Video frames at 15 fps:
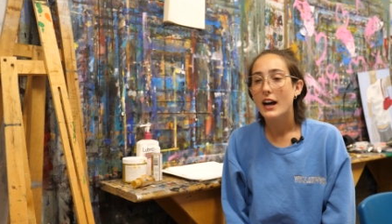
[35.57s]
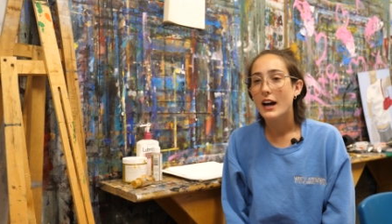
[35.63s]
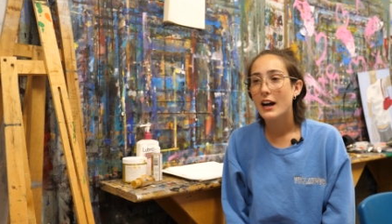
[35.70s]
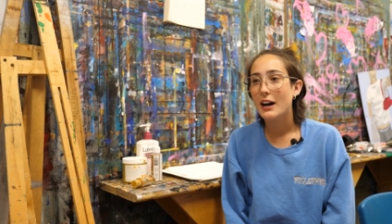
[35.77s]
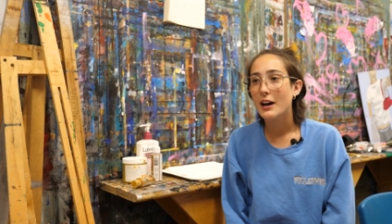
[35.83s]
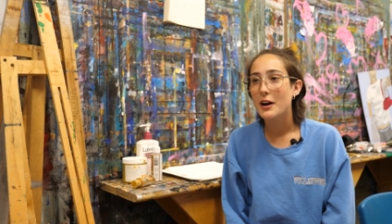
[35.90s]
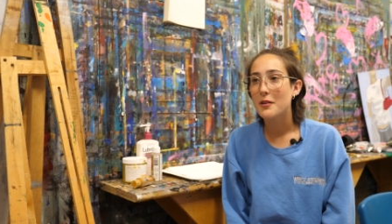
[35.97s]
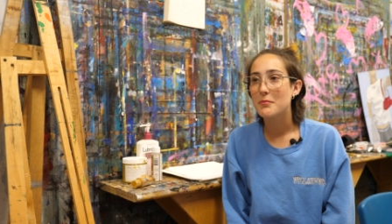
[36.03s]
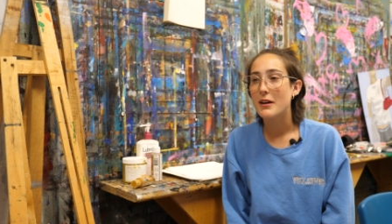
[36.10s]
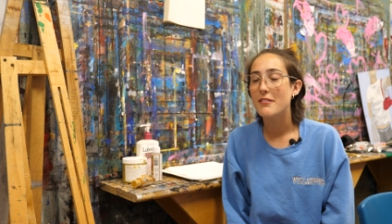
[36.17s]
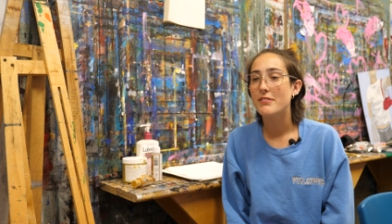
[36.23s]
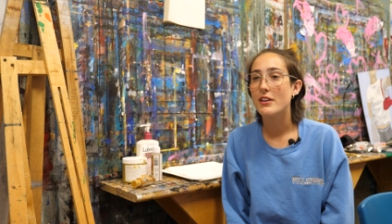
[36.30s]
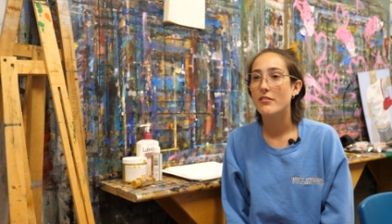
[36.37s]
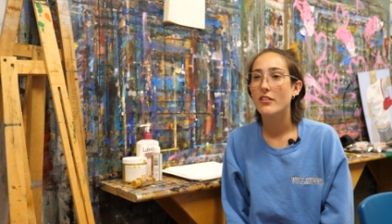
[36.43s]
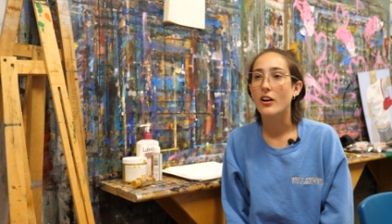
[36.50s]
Uh, my
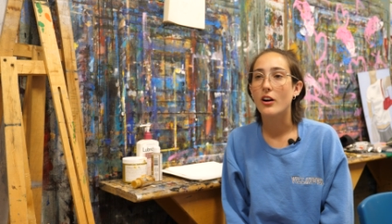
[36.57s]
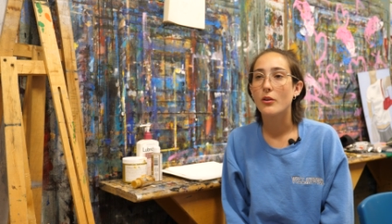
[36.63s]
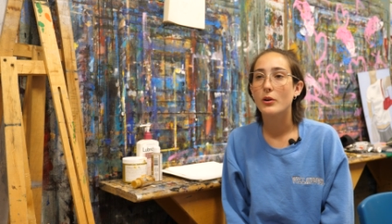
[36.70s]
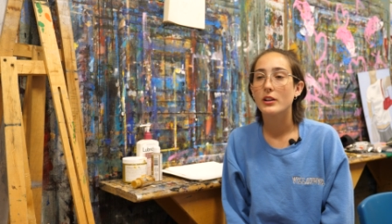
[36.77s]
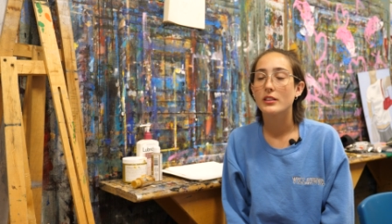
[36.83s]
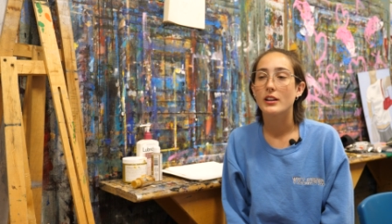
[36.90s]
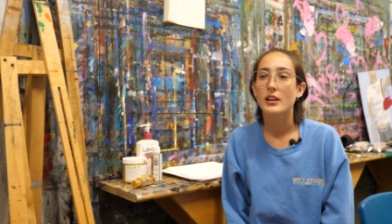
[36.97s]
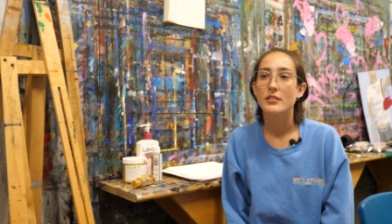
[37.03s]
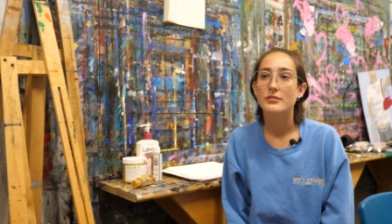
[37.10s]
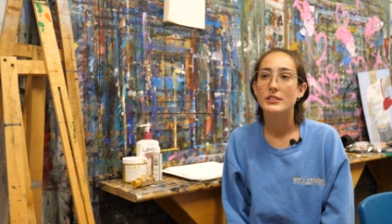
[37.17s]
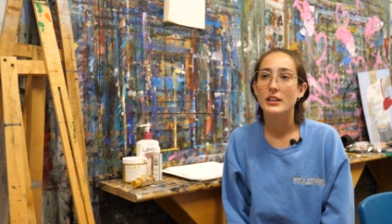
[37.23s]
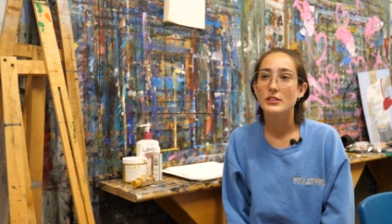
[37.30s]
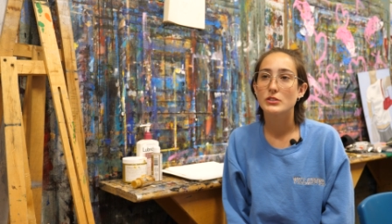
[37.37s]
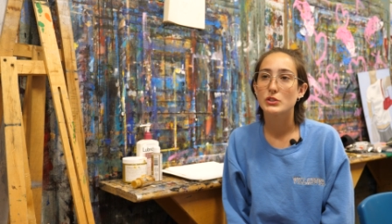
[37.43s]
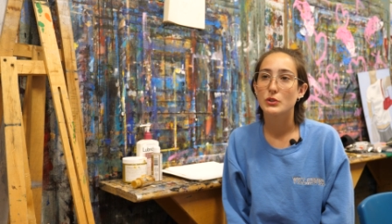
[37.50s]
favorite artwork that I've
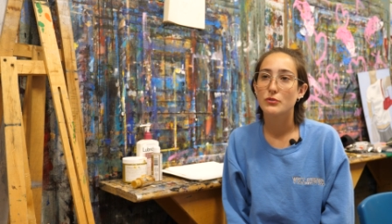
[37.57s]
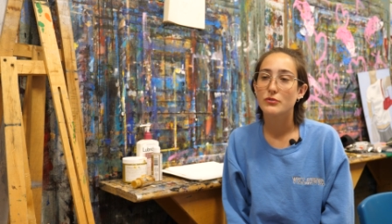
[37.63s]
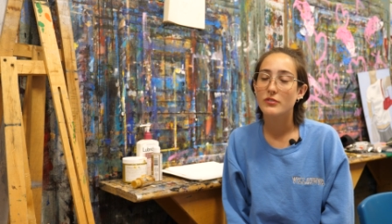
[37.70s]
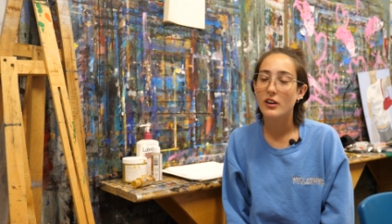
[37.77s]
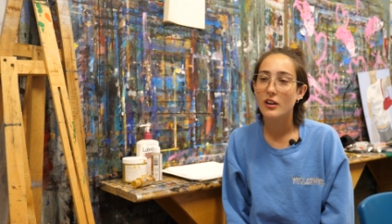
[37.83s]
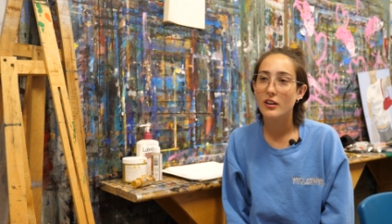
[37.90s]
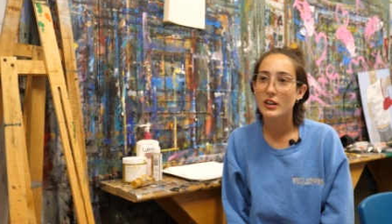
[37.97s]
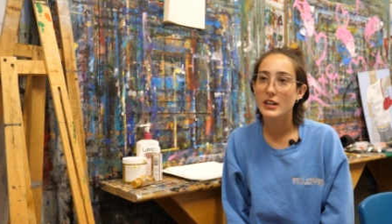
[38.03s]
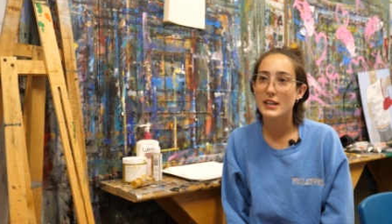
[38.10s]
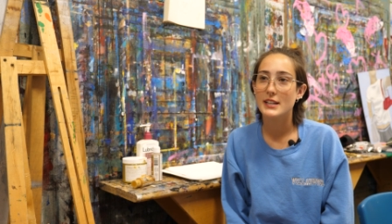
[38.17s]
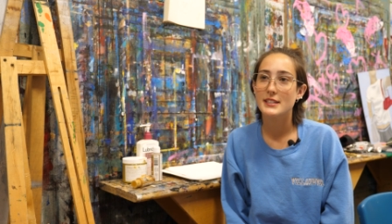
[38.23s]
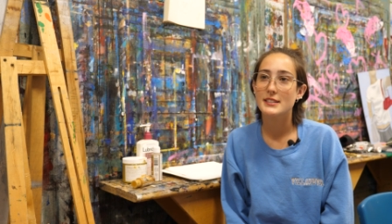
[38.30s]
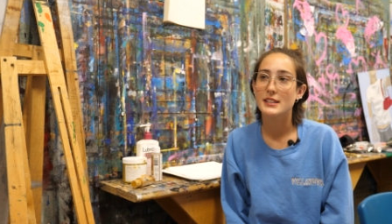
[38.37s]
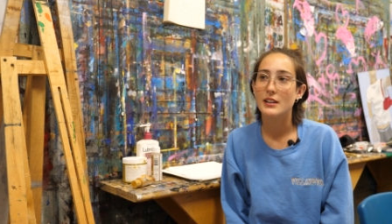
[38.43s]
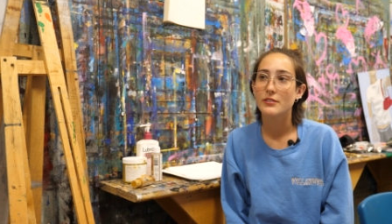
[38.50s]
done so far
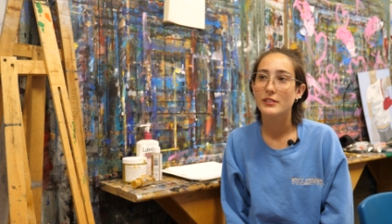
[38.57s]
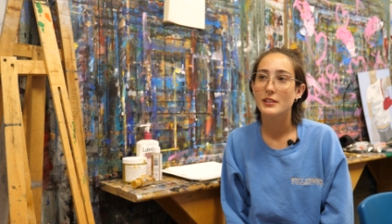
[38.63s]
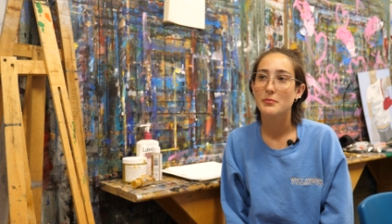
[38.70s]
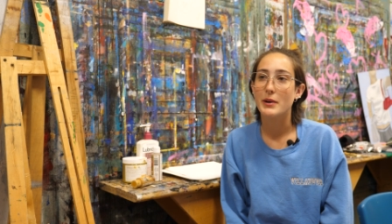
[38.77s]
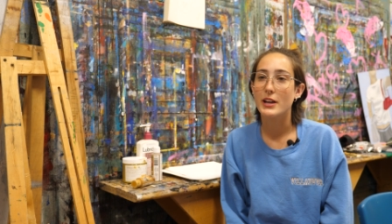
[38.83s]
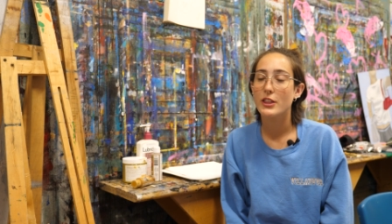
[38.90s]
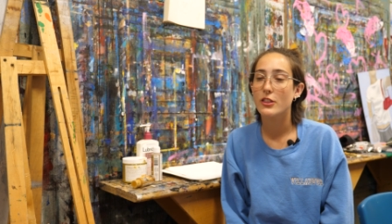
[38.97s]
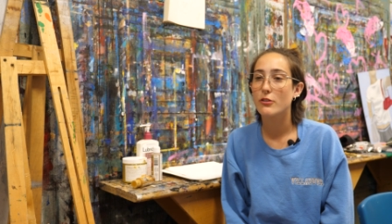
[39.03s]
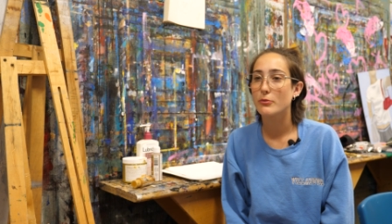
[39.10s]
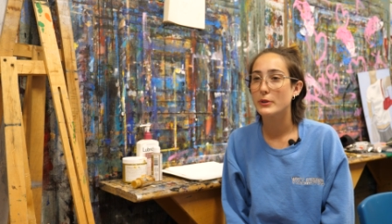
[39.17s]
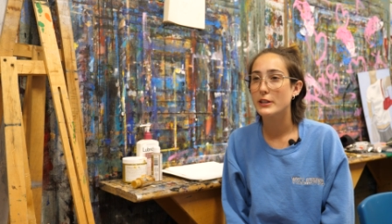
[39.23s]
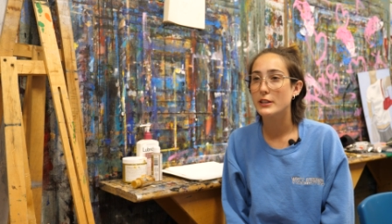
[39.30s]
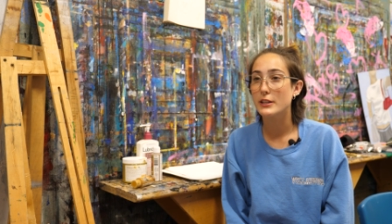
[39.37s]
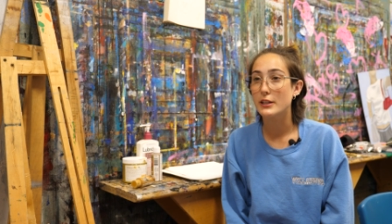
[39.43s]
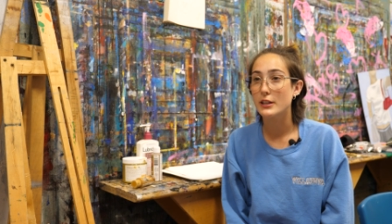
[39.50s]
is definitely my
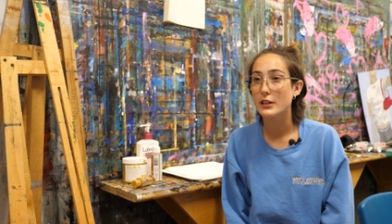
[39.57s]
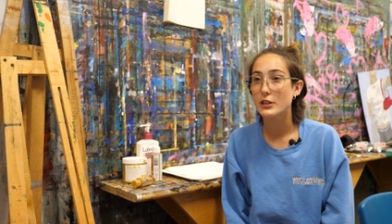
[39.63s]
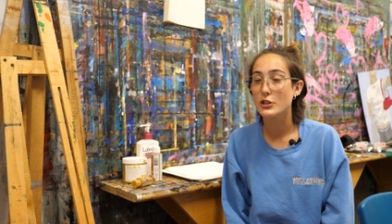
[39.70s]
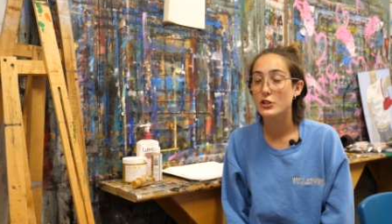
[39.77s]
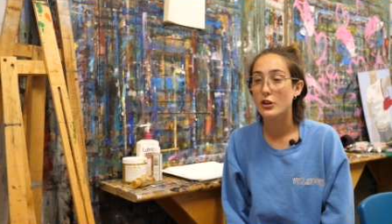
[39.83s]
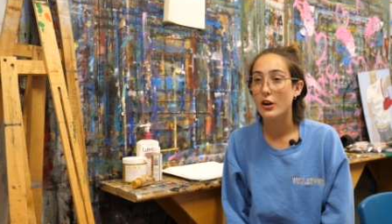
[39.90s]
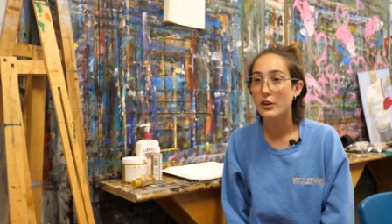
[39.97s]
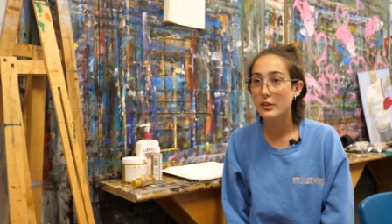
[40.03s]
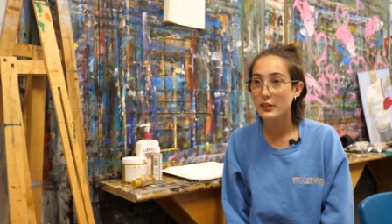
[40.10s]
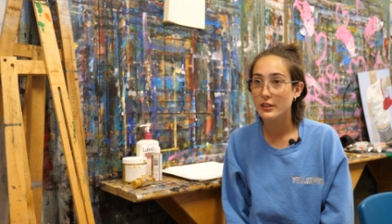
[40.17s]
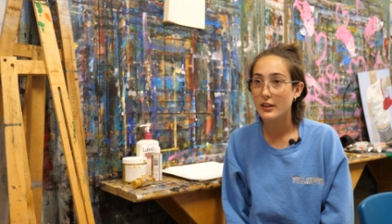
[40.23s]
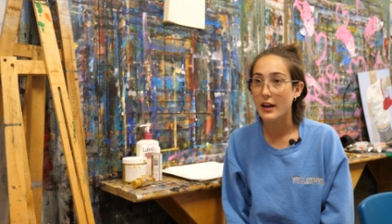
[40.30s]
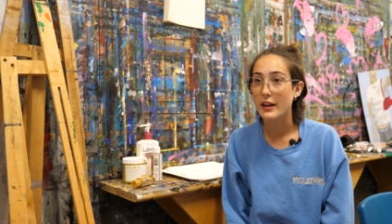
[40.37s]
3D shark.